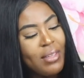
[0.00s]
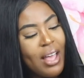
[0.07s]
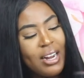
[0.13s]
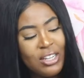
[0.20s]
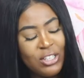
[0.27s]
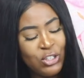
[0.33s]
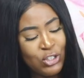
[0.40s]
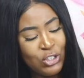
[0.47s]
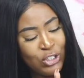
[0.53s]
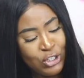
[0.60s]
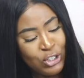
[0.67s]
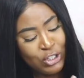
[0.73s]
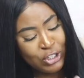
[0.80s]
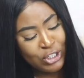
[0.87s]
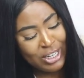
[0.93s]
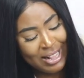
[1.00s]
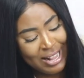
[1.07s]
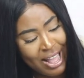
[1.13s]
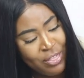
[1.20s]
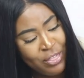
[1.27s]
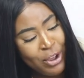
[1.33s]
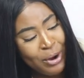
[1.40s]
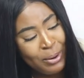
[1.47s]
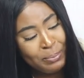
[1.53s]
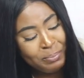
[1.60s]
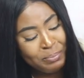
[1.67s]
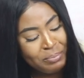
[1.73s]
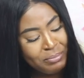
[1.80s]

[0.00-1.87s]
And it's just such a good leather.